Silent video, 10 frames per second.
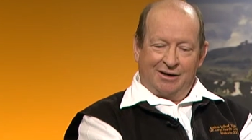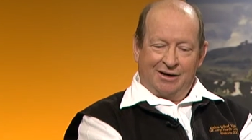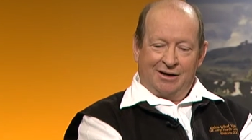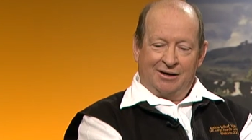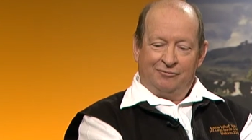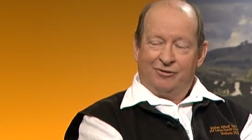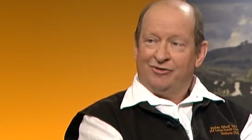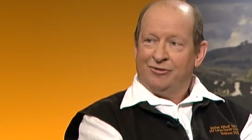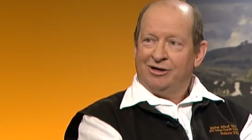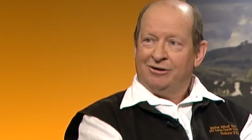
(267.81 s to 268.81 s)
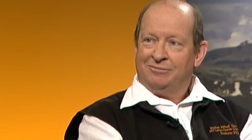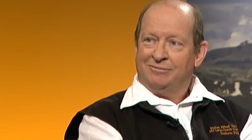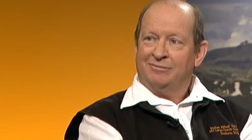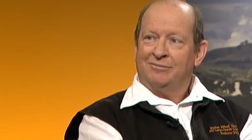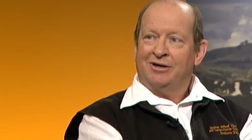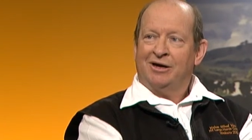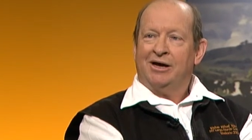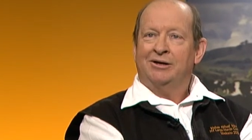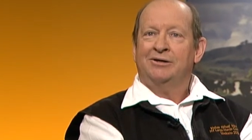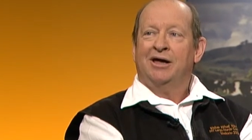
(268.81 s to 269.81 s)
uh, Riverina, they
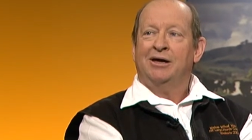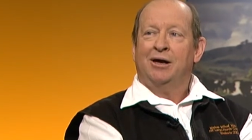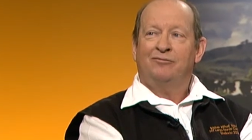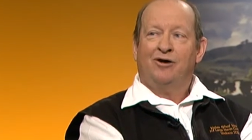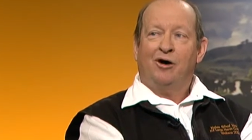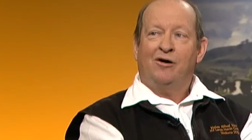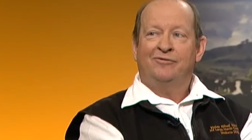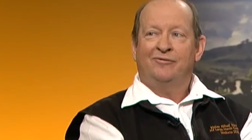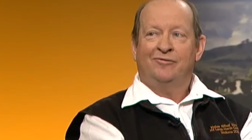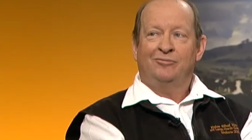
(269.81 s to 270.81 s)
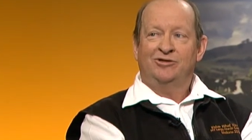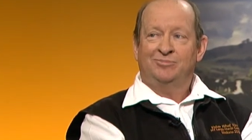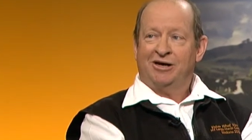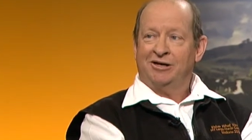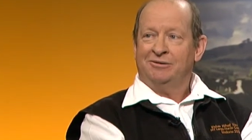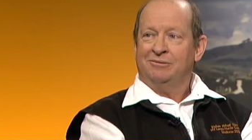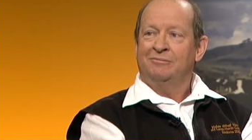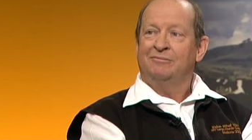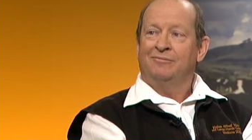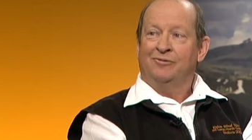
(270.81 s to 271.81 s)
had a takeover offer from Spain
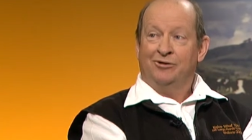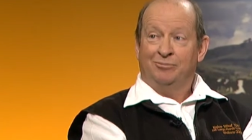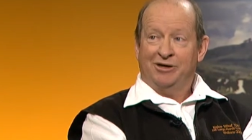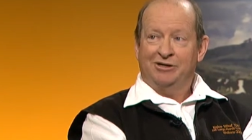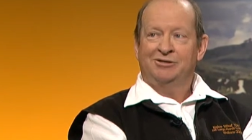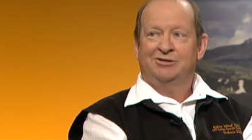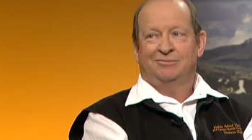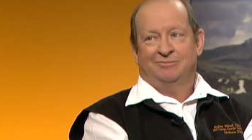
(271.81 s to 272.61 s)
for the biggest